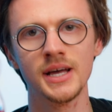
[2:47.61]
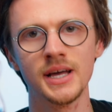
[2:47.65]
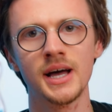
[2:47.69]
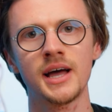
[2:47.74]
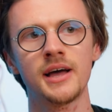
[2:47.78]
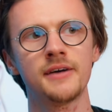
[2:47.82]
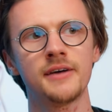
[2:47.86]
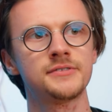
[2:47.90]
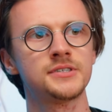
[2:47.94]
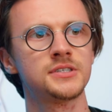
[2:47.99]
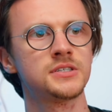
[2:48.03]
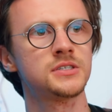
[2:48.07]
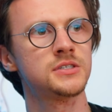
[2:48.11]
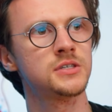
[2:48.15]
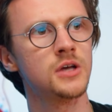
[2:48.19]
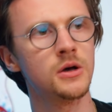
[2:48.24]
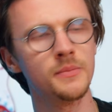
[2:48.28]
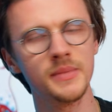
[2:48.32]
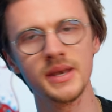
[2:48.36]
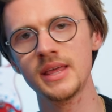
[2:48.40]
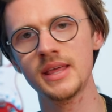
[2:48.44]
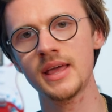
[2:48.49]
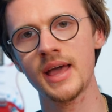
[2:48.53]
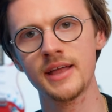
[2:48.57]
I have so
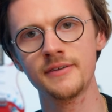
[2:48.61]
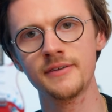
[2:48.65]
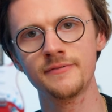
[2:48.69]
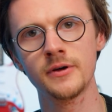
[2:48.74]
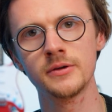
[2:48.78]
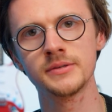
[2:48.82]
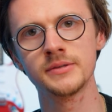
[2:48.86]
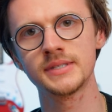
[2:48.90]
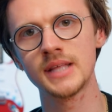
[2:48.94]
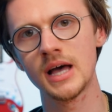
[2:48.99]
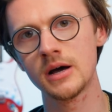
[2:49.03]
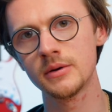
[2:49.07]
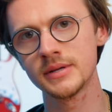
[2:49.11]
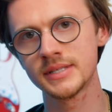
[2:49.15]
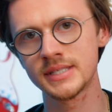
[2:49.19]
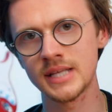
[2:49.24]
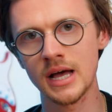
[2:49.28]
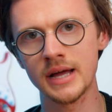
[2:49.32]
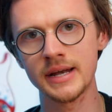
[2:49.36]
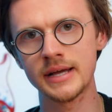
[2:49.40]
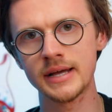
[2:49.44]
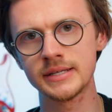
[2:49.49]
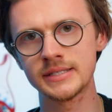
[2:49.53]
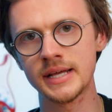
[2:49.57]
many headphones now with
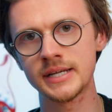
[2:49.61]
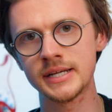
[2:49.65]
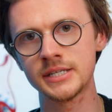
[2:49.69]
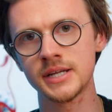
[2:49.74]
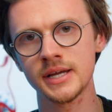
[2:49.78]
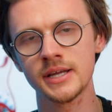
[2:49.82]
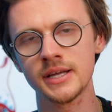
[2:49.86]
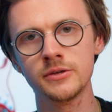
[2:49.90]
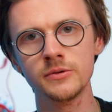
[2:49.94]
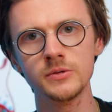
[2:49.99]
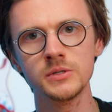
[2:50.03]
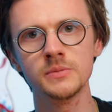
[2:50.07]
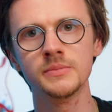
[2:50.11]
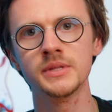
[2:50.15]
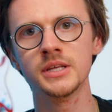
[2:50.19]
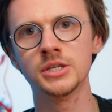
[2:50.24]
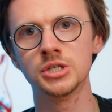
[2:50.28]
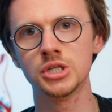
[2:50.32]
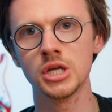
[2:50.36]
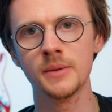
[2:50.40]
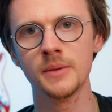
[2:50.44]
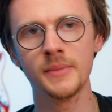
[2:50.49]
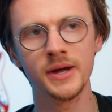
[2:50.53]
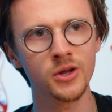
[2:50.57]
sound isolation. I can use them at the
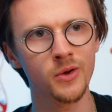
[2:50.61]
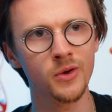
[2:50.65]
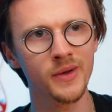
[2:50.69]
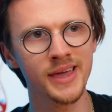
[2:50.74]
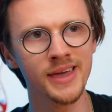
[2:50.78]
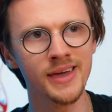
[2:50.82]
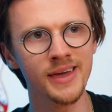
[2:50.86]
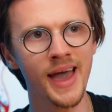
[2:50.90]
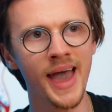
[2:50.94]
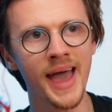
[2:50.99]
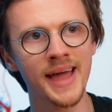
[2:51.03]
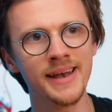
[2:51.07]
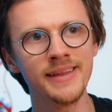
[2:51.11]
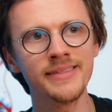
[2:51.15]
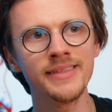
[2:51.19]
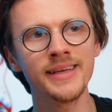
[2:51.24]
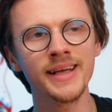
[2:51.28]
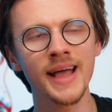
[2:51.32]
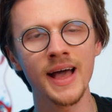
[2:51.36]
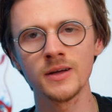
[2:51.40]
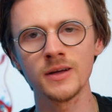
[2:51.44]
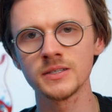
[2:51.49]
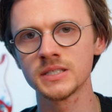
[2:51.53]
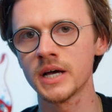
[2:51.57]
gym. I don't hear anything
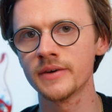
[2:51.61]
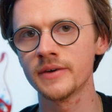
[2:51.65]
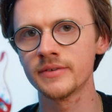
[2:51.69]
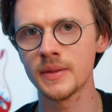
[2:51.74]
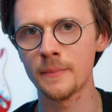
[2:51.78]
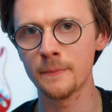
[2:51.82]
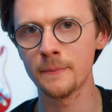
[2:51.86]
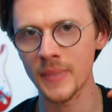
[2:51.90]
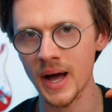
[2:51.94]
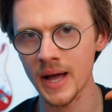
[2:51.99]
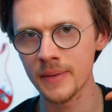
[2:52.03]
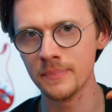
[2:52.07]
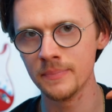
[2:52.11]
else other than my